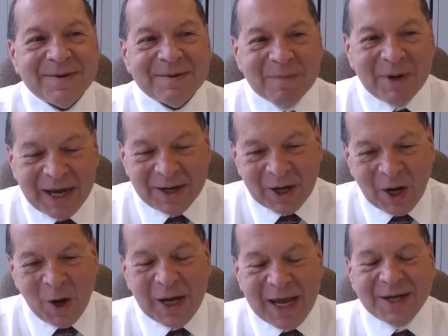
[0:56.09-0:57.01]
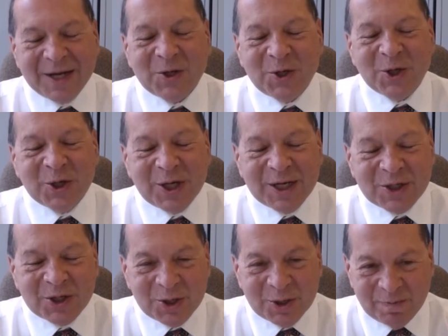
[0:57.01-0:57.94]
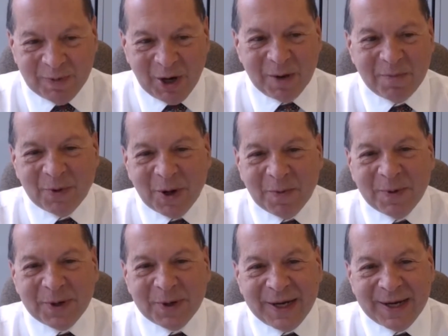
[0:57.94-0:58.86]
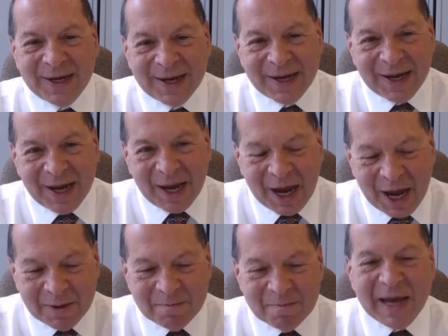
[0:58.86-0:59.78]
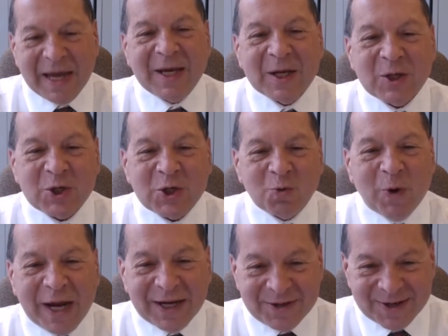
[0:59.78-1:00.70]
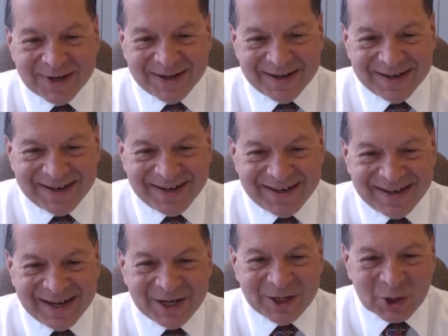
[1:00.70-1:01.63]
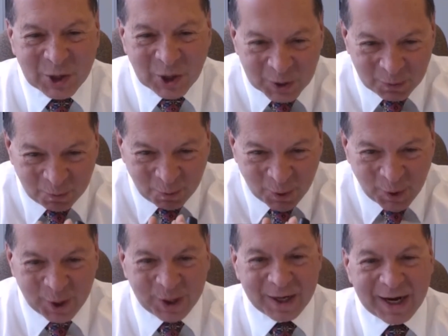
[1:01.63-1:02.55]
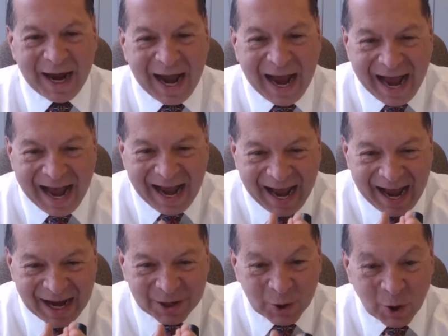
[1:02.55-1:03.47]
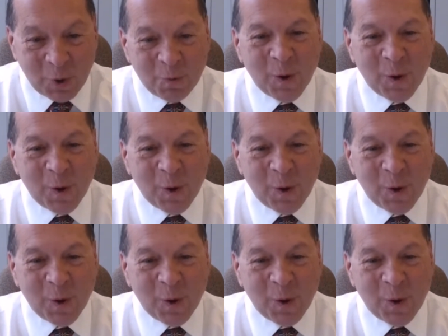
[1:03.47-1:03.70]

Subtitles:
my whole attitude is you buy property and make it sweat. It's got to work, not